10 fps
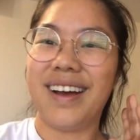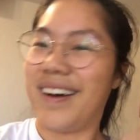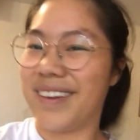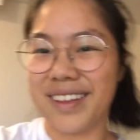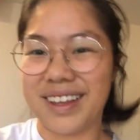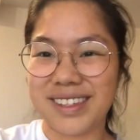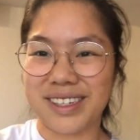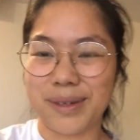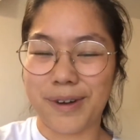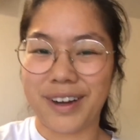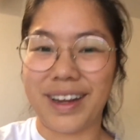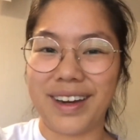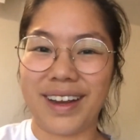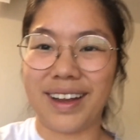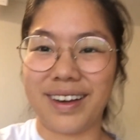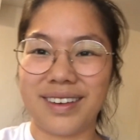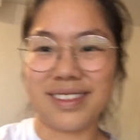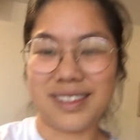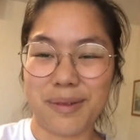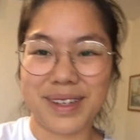all the things that she wanted and
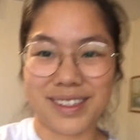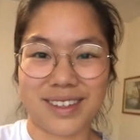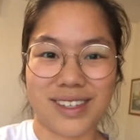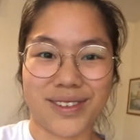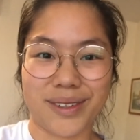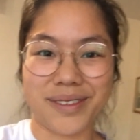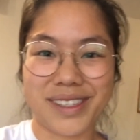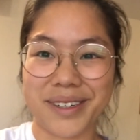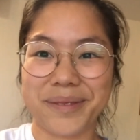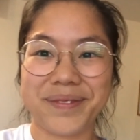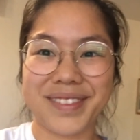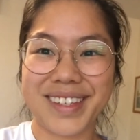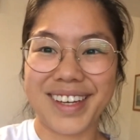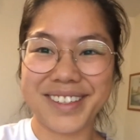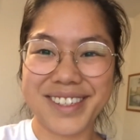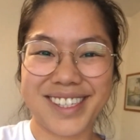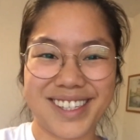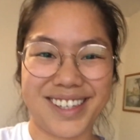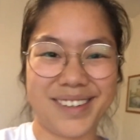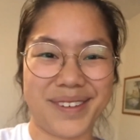still being successful. So it
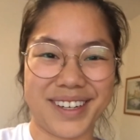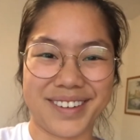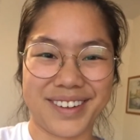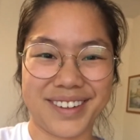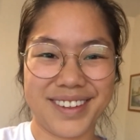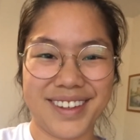was pretty cool.